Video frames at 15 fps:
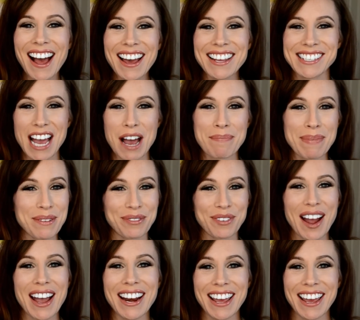guys, happy
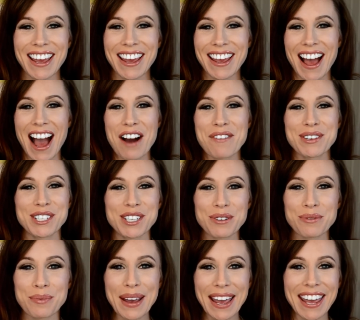Friday. How was
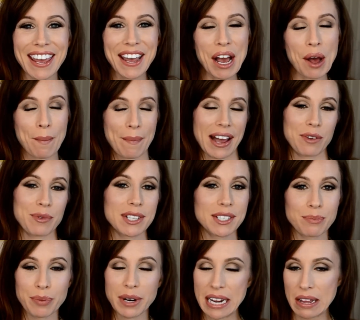your week? Mine was
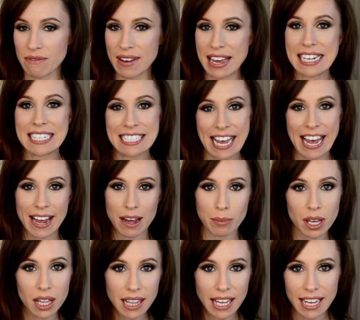pretty
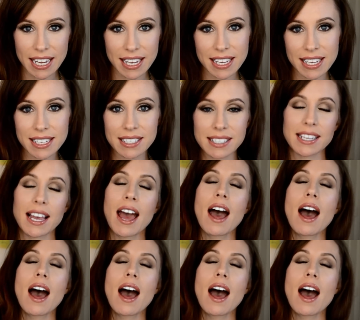fantabulous.